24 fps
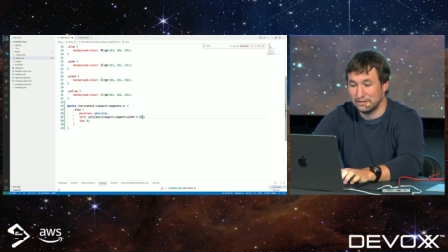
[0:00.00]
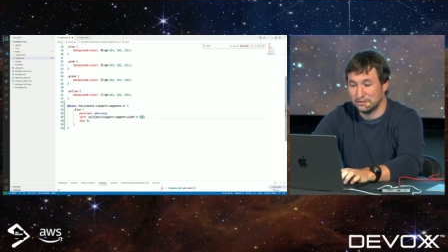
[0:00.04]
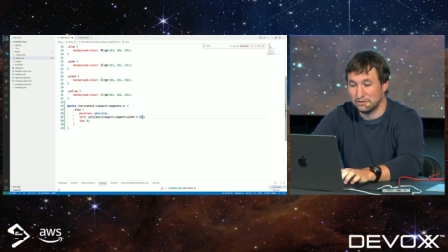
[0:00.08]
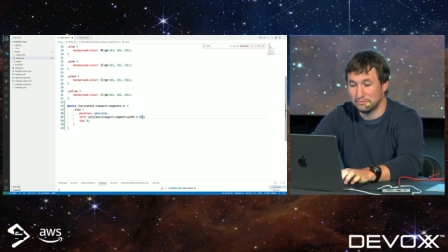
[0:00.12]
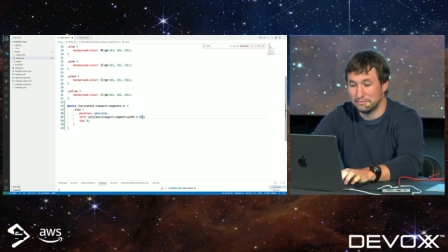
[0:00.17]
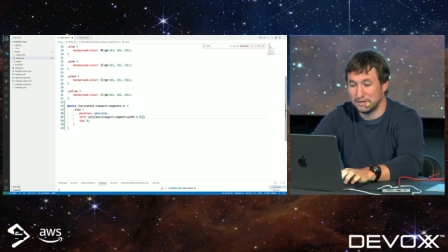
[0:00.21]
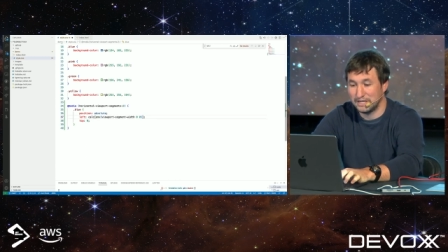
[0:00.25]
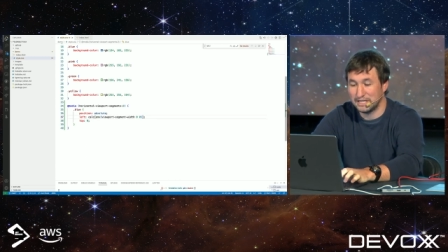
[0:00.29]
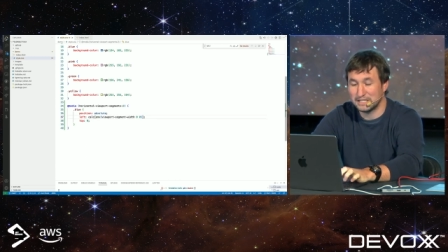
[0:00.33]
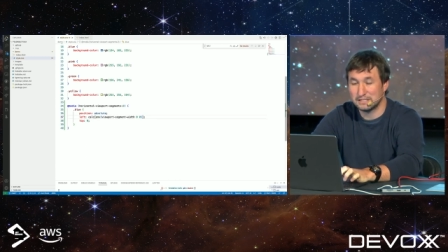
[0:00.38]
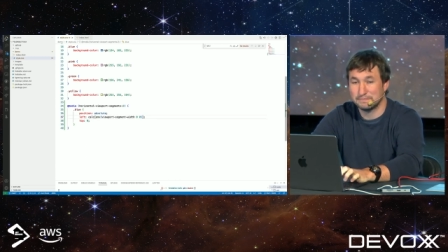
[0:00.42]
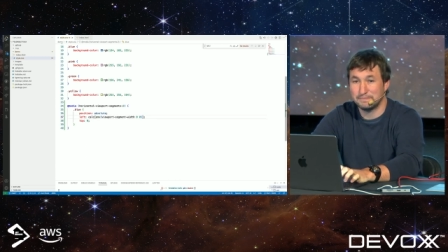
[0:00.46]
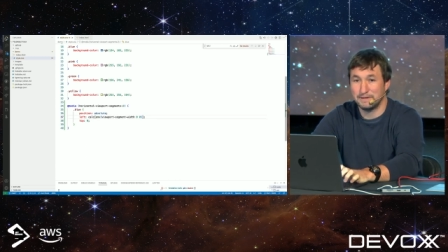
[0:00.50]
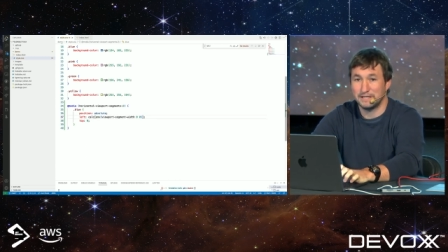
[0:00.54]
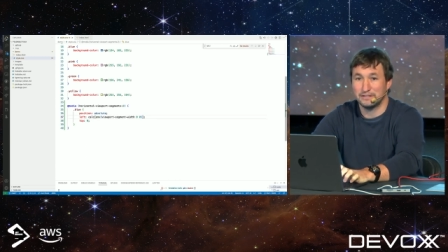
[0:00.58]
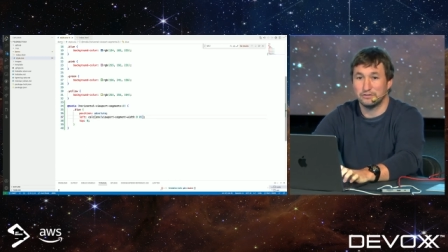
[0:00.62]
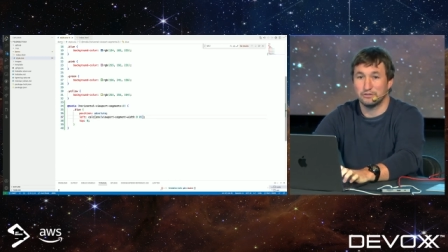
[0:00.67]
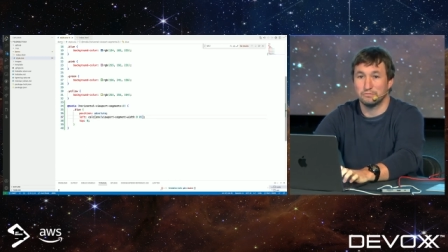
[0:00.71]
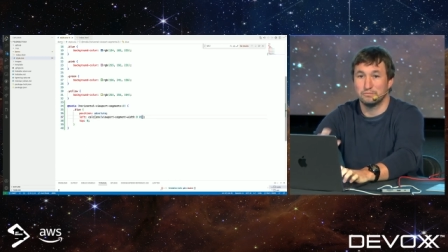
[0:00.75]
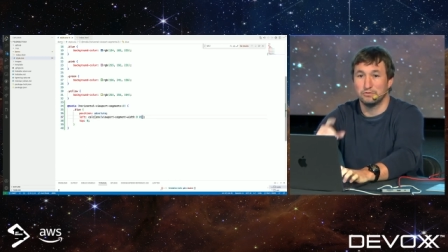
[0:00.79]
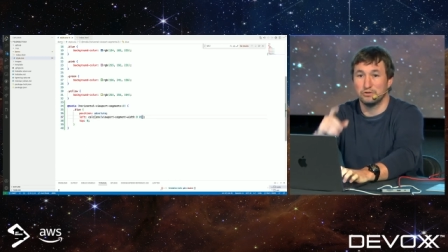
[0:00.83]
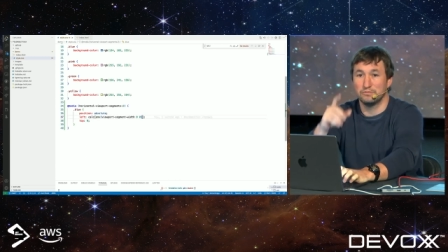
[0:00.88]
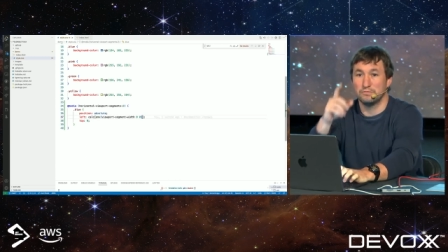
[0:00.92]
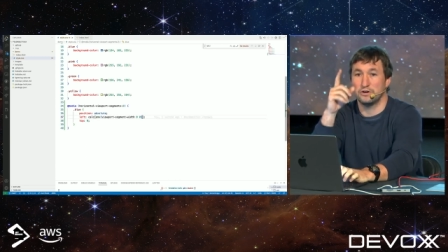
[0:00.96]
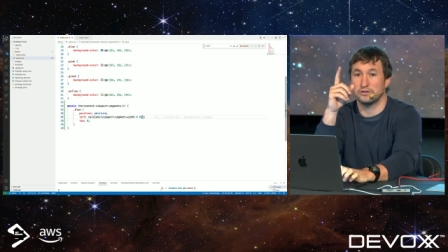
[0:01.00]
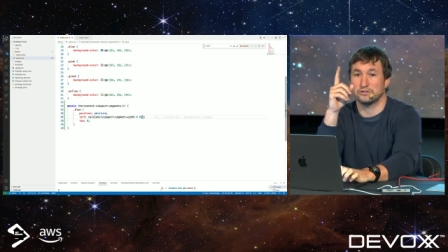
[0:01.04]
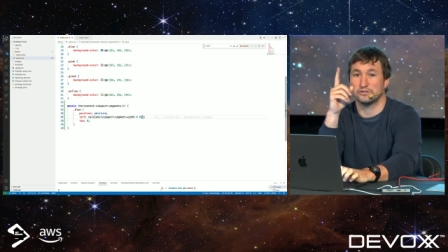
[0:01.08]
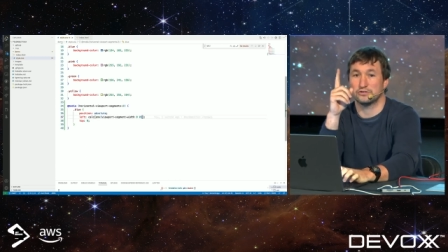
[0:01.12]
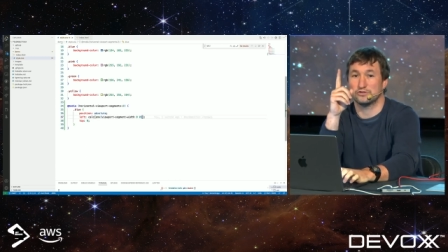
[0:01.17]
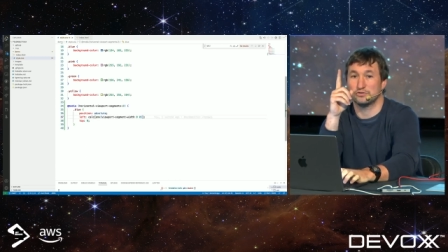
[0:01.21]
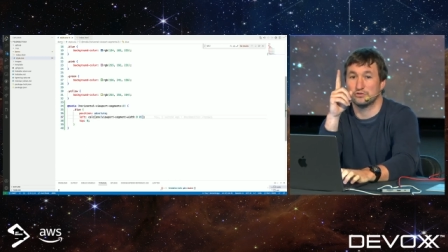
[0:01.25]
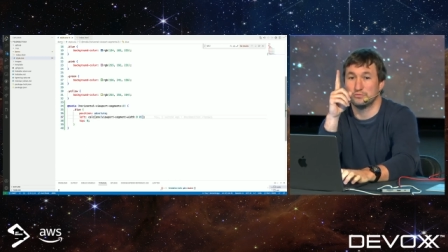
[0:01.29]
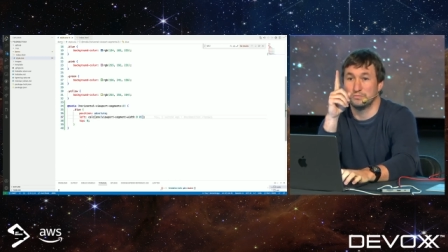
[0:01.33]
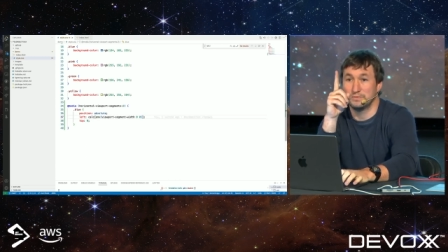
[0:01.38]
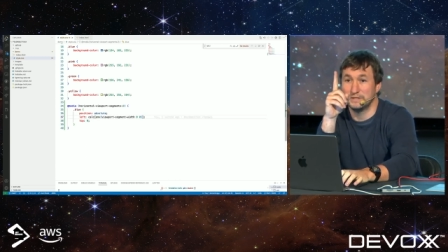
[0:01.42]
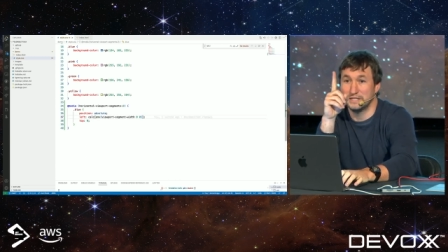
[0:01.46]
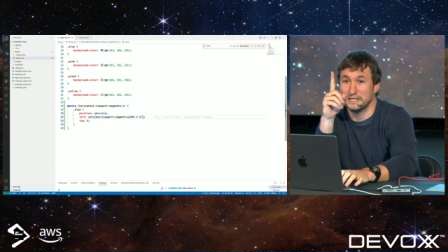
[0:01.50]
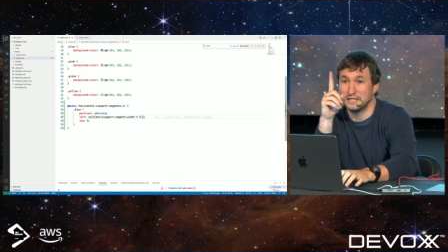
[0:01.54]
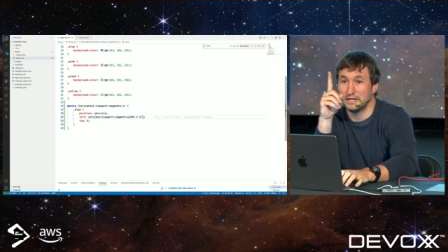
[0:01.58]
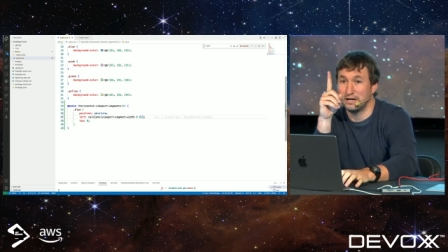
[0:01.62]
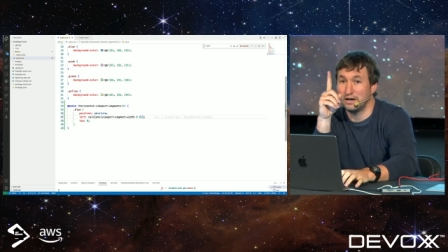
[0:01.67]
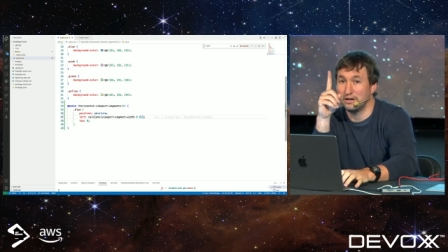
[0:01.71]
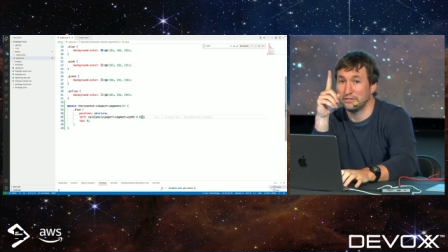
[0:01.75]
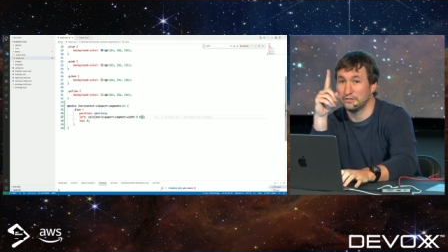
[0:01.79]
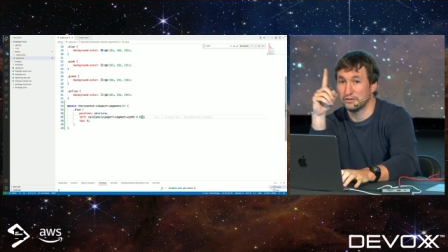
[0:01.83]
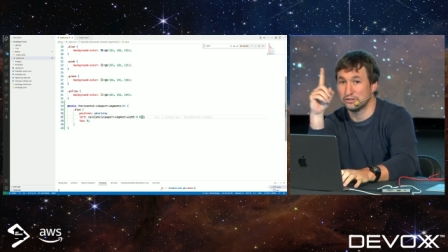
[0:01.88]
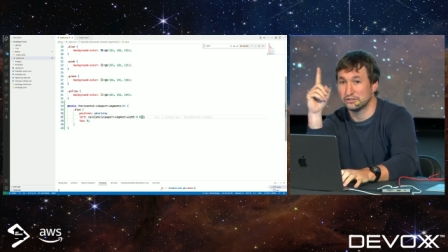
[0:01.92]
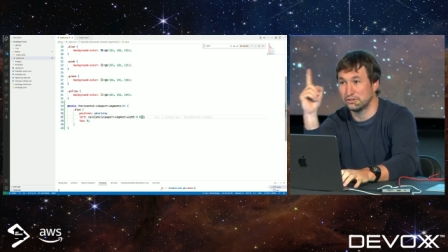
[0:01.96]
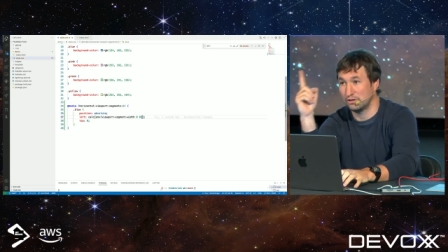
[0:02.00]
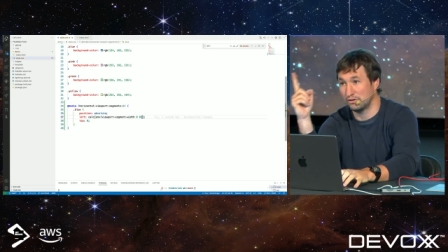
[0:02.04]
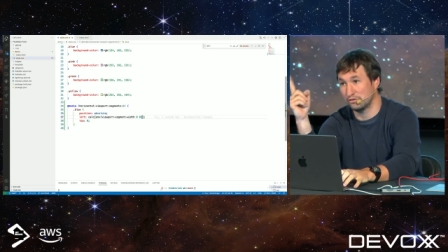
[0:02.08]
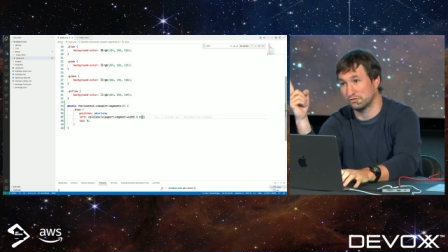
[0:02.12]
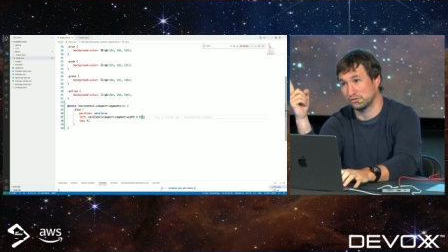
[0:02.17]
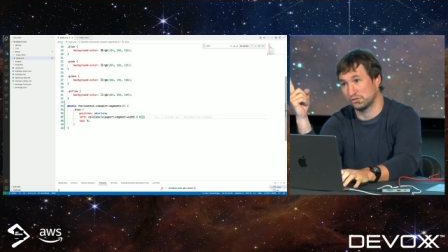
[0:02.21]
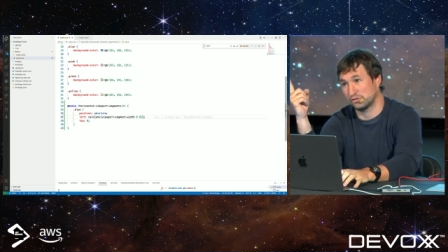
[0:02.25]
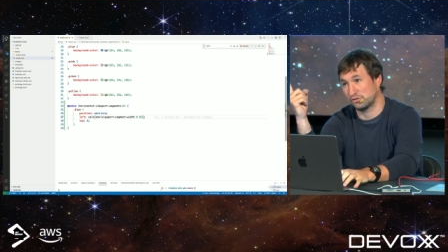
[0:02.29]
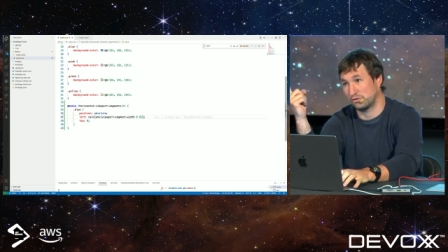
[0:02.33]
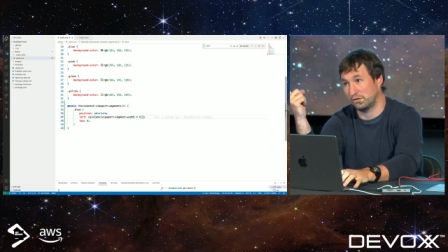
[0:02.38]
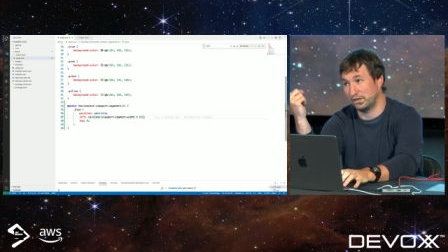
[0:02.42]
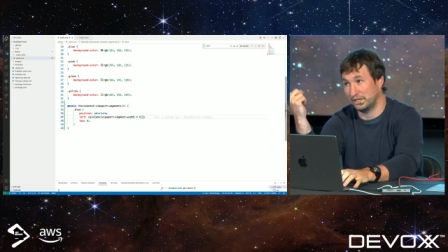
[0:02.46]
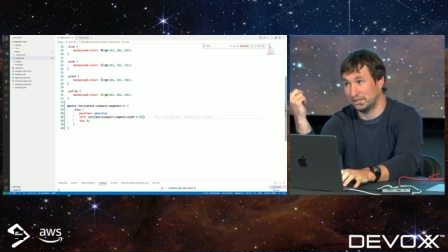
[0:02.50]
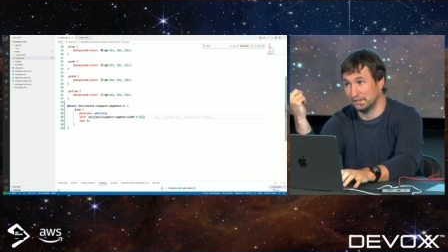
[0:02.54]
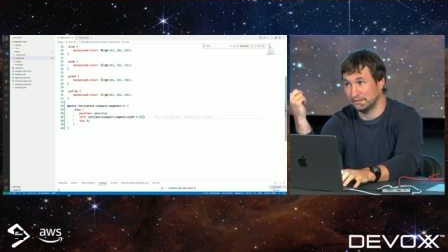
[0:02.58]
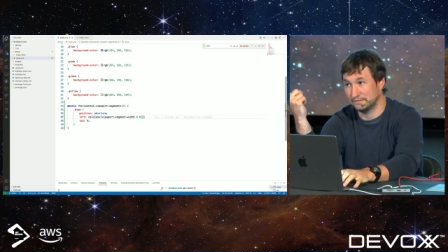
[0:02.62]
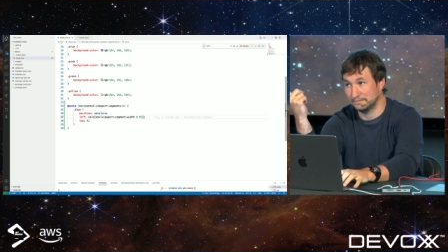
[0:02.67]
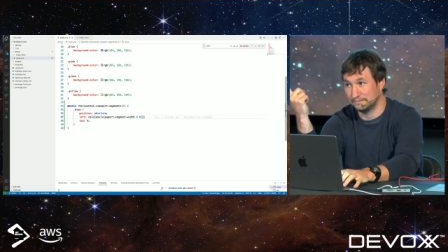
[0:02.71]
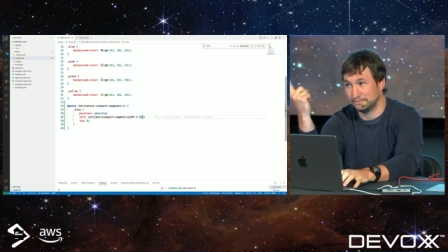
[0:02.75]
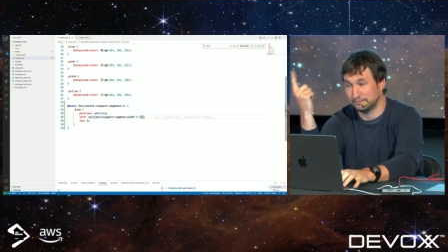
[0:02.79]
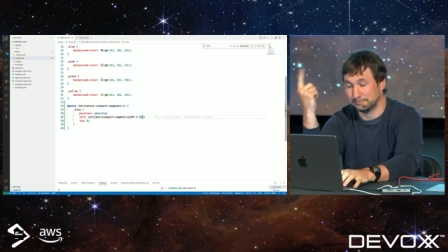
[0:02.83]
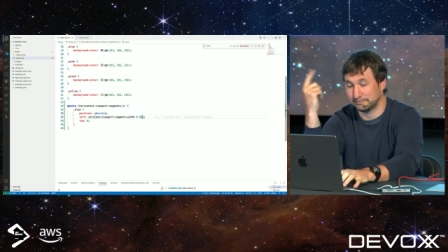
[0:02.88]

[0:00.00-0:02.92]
you may expect the blue box to be on the second screen.